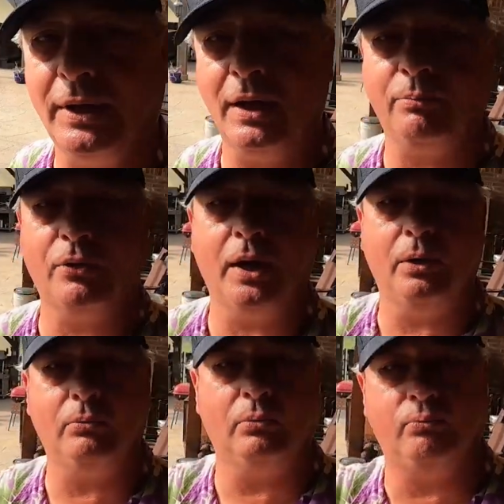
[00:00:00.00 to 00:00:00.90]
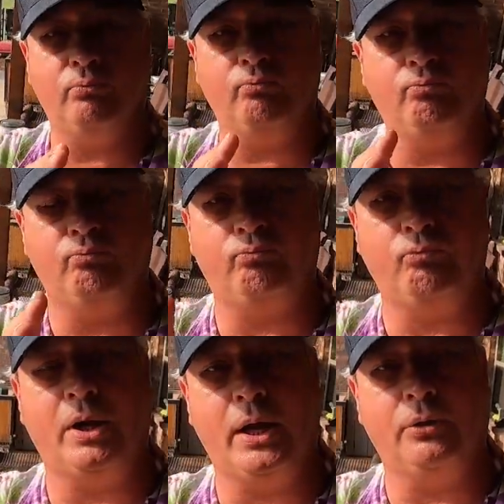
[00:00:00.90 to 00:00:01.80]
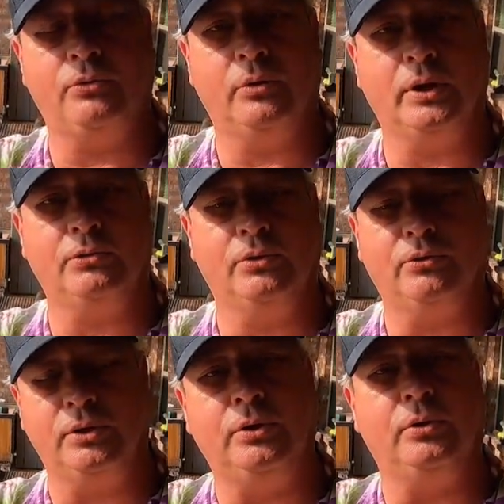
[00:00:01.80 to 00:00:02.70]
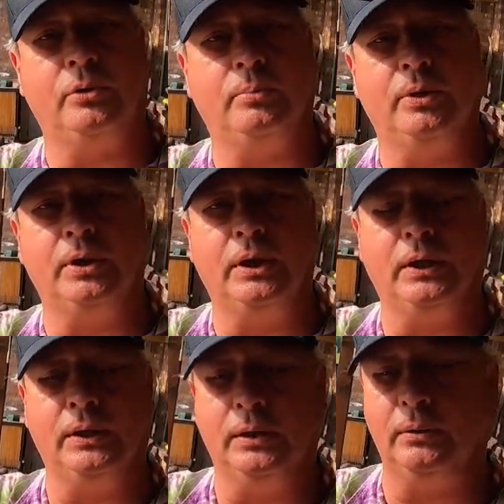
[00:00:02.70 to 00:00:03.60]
a campsite that has electricity, you can plug that